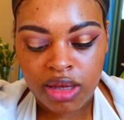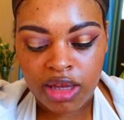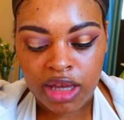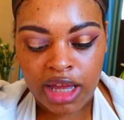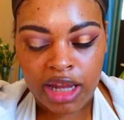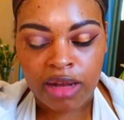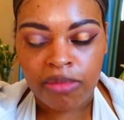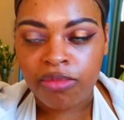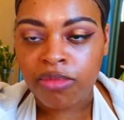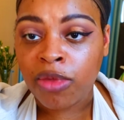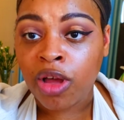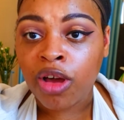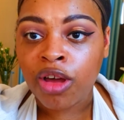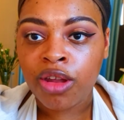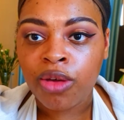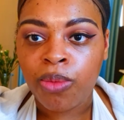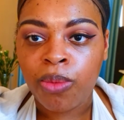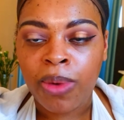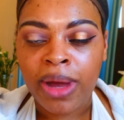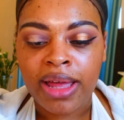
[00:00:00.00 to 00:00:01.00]
And I'm not
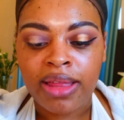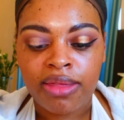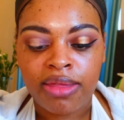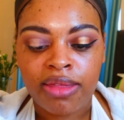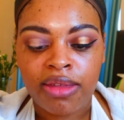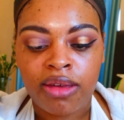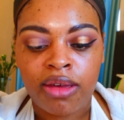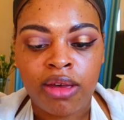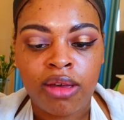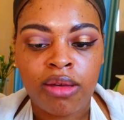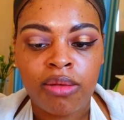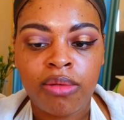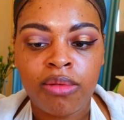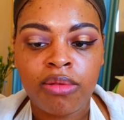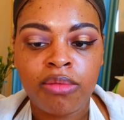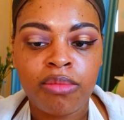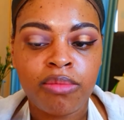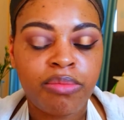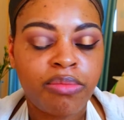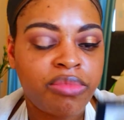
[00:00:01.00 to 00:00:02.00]
going to wet the
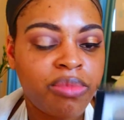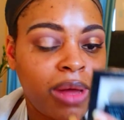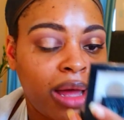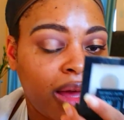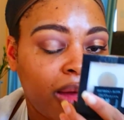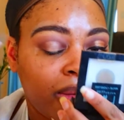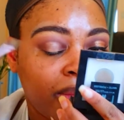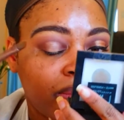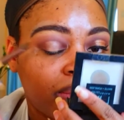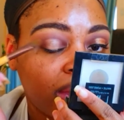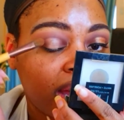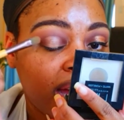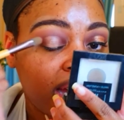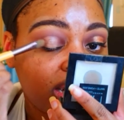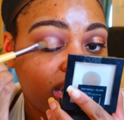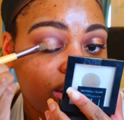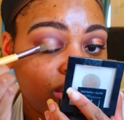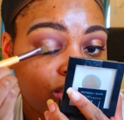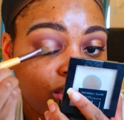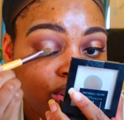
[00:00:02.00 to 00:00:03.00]
um,
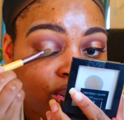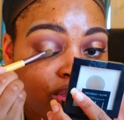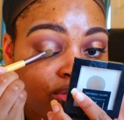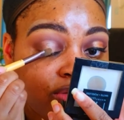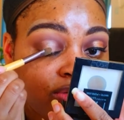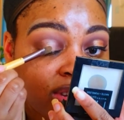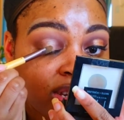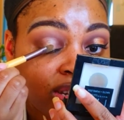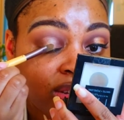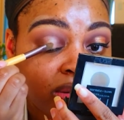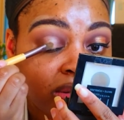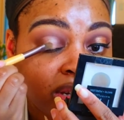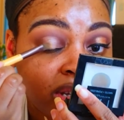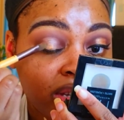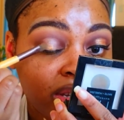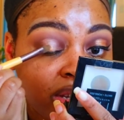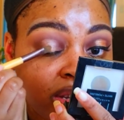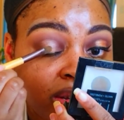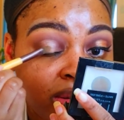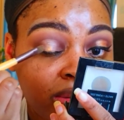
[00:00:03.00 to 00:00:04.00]
eyeshadow because you really don't
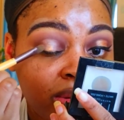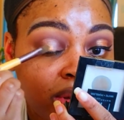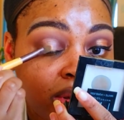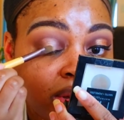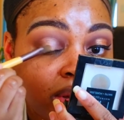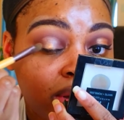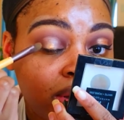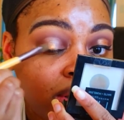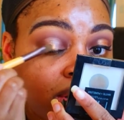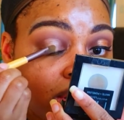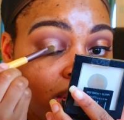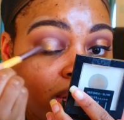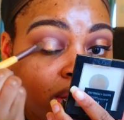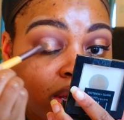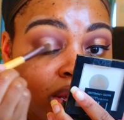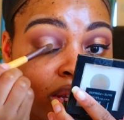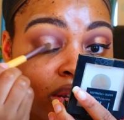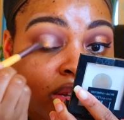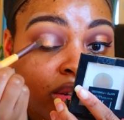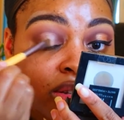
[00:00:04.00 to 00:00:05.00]
need to.
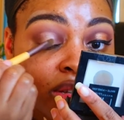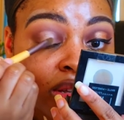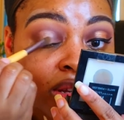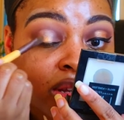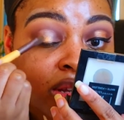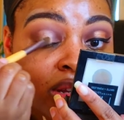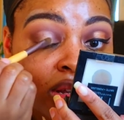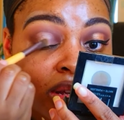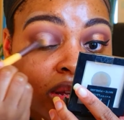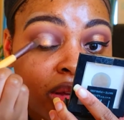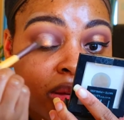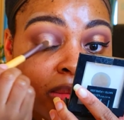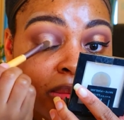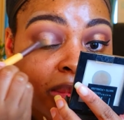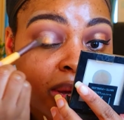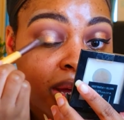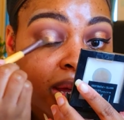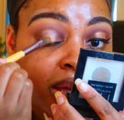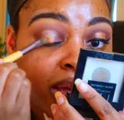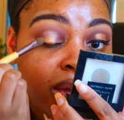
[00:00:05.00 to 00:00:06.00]
And you're just going to
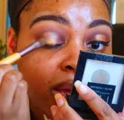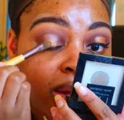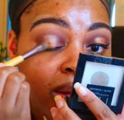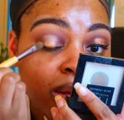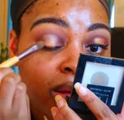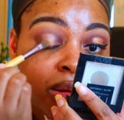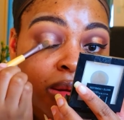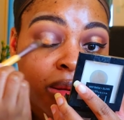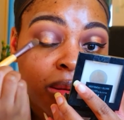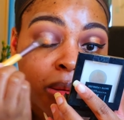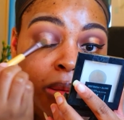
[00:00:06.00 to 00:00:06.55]
pack it on.